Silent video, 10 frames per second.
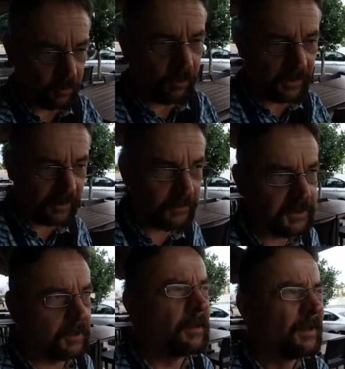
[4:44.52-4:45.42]
poor
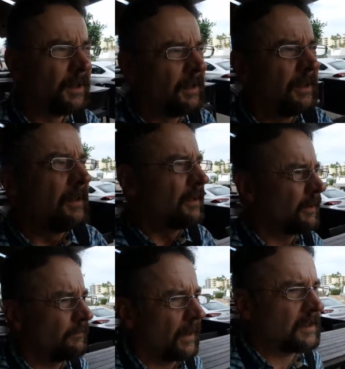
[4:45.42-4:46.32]
housing, the
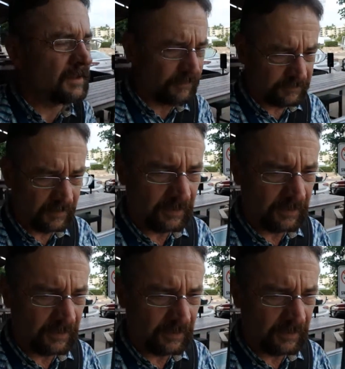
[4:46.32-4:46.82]
effects of